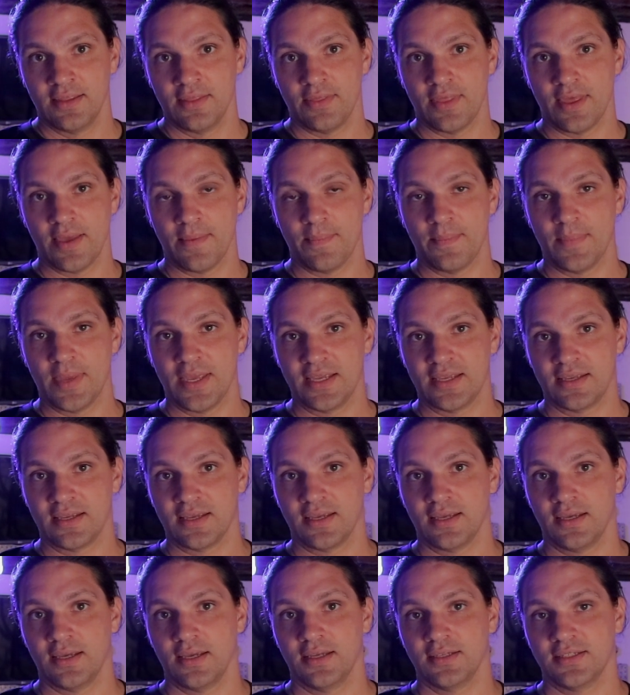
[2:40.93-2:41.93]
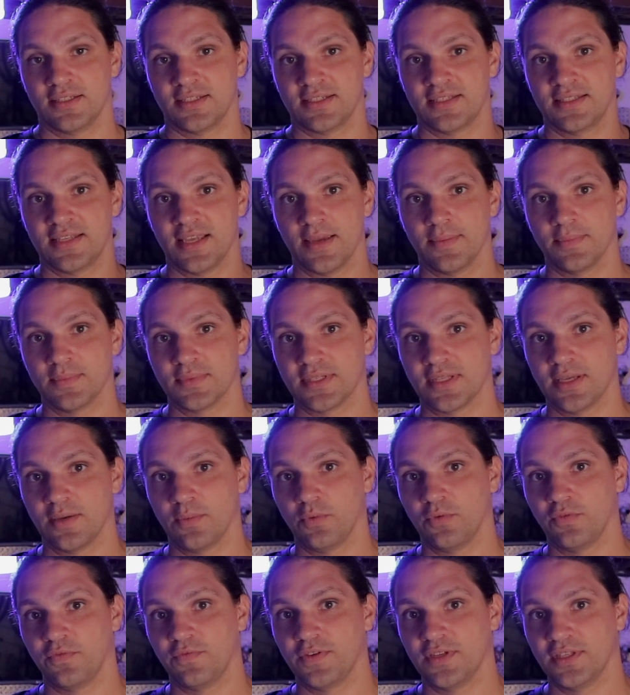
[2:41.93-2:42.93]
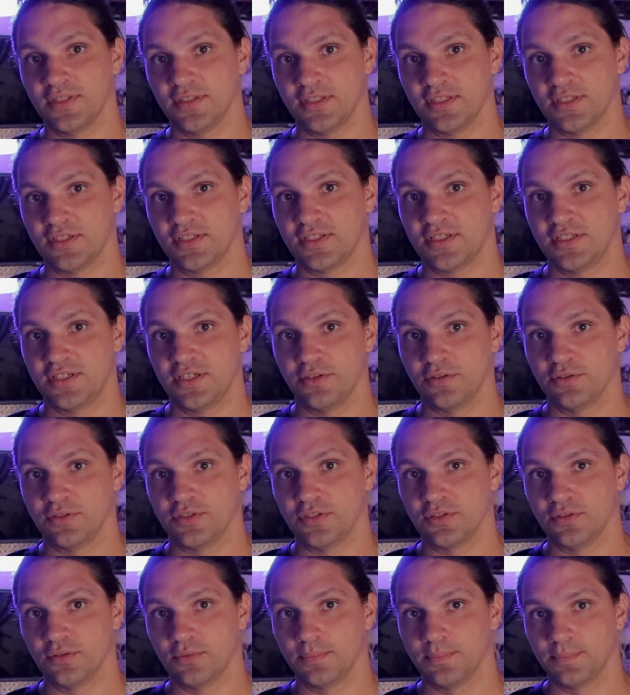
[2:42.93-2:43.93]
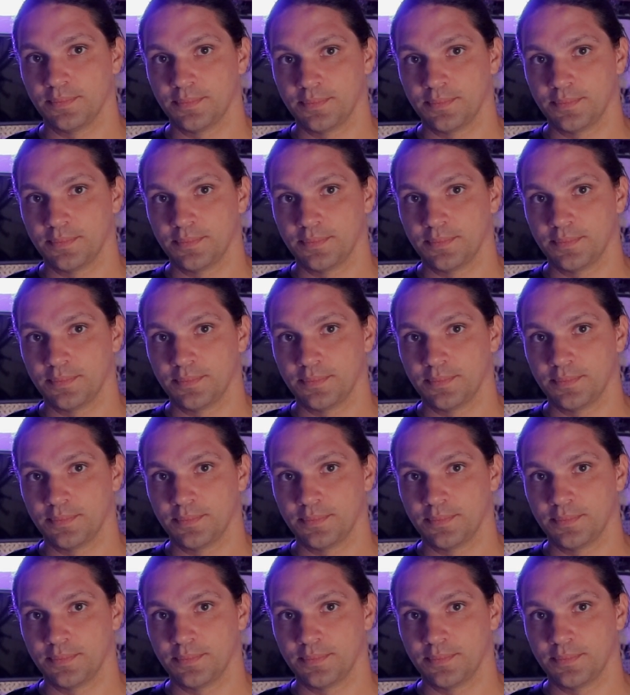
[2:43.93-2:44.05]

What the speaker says: that make stems that will fit this steer tube.